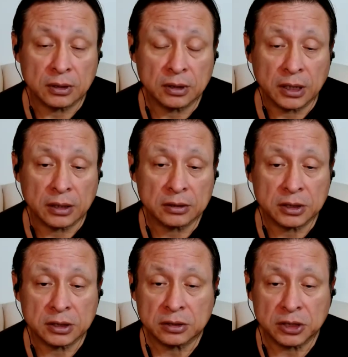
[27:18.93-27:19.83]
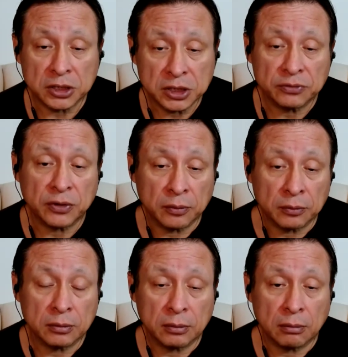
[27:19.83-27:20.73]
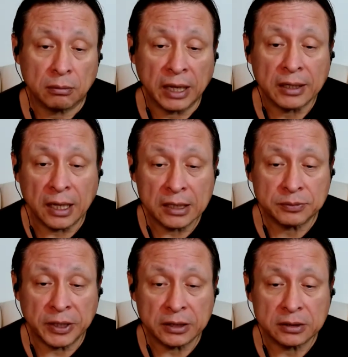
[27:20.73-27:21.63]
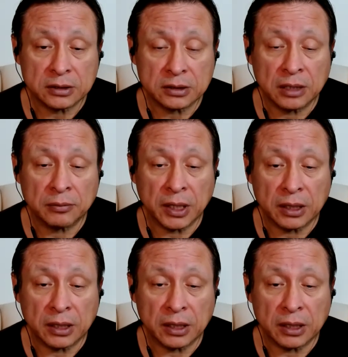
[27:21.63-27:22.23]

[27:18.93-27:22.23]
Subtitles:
like just judging from my classmates and